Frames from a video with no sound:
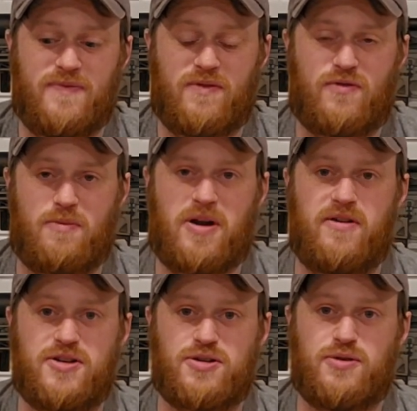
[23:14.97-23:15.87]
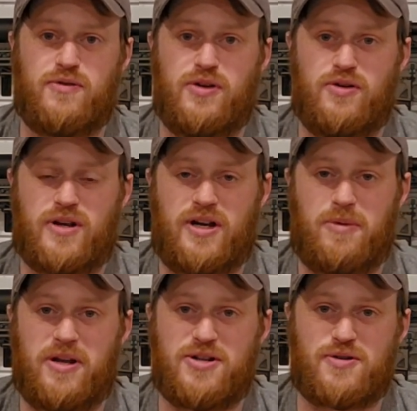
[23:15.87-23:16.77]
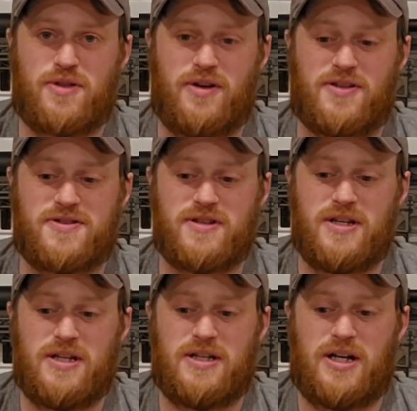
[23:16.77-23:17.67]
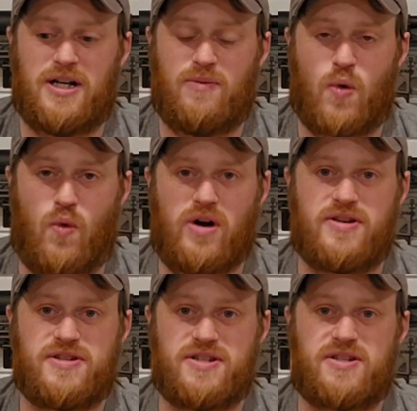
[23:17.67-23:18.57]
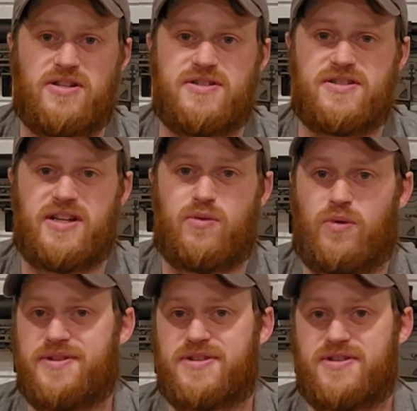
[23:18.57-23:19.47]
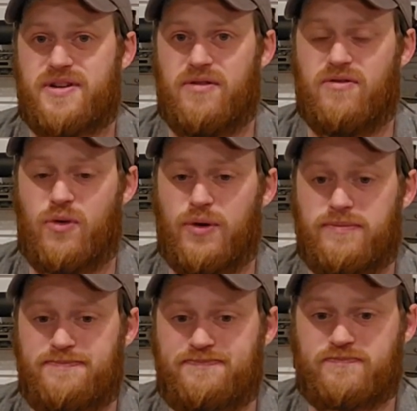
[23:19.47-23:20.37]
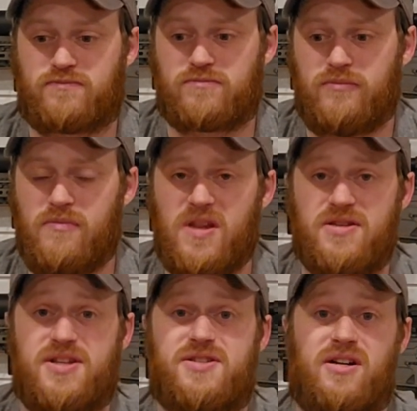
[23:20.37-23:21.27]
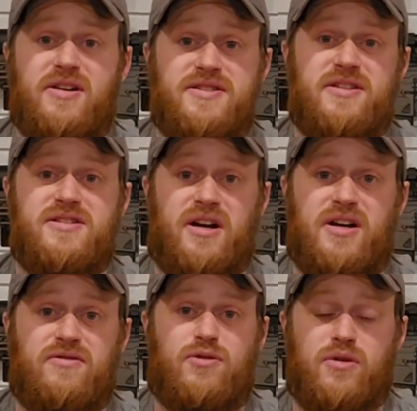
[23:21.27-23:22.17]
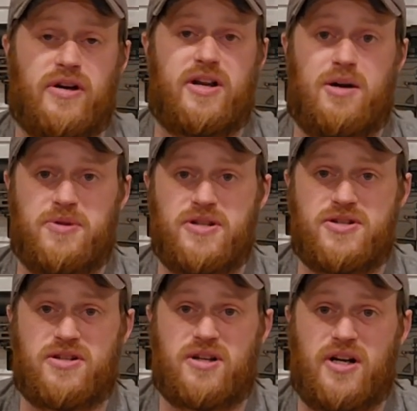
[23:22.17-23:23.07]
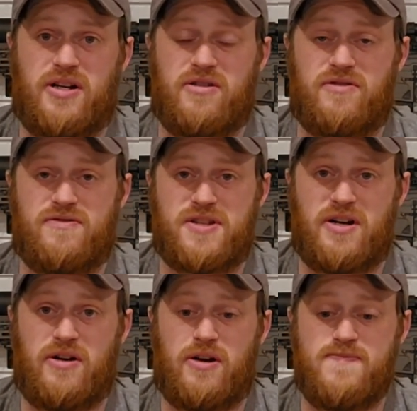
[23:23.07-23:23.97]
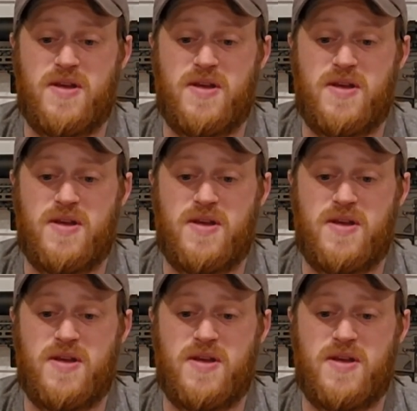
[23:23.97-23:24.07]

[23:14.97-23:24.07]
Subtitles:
for my initial review, kind of my initial thoughts, where does this gun sit? What is this gun for? This gun is designed for a competition kind of scenario.